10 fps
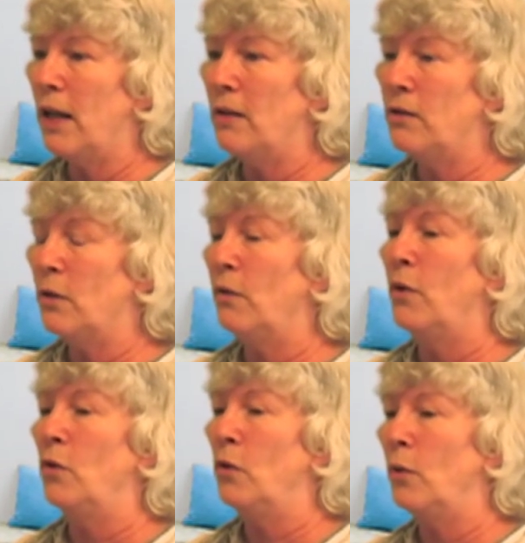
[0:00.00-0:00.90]
So if
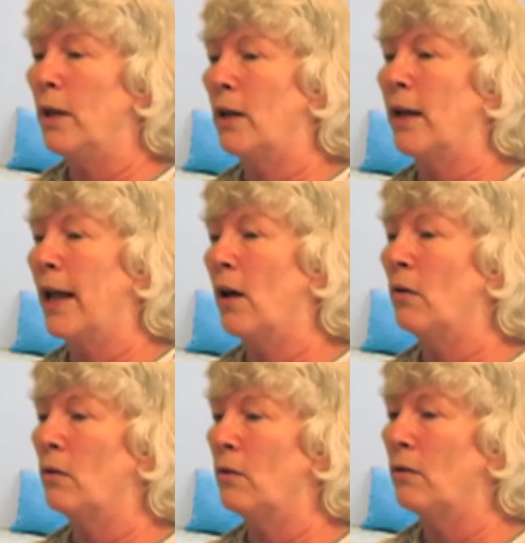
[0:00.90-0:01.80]
you do get a
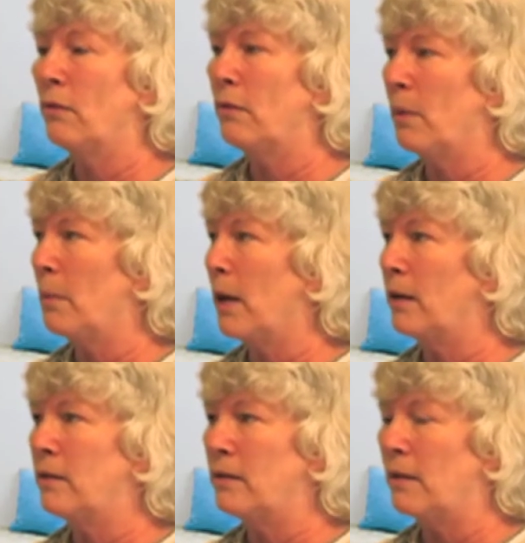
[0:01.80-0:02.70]
calendar from
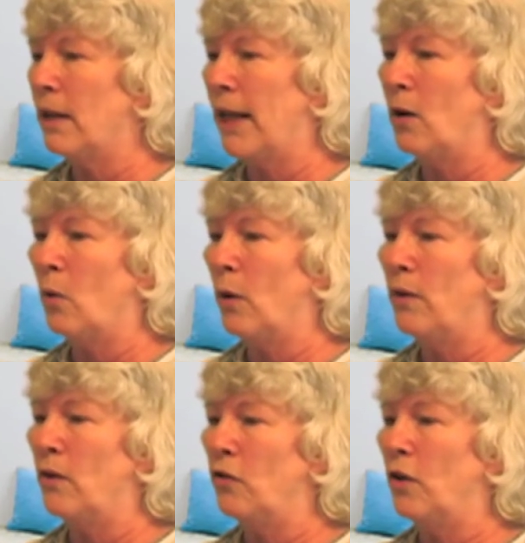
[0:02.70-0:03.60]
us later on
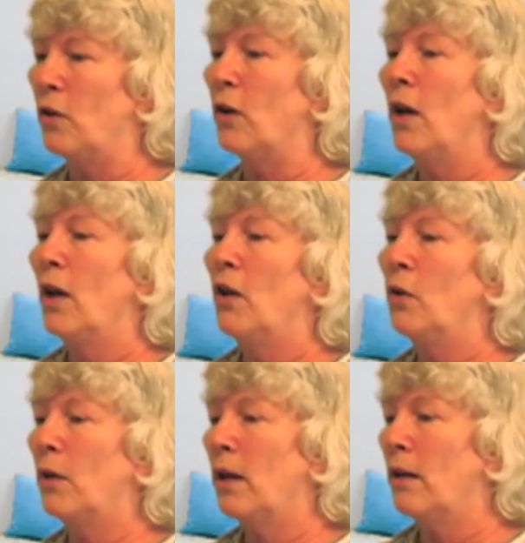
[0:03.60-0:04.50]
this year,
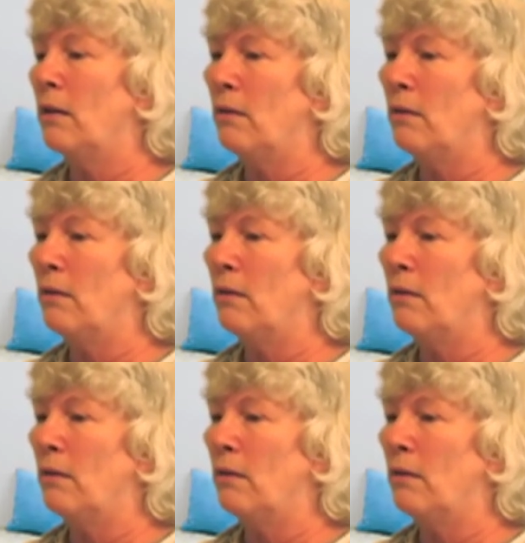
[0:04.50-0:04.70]
you'll get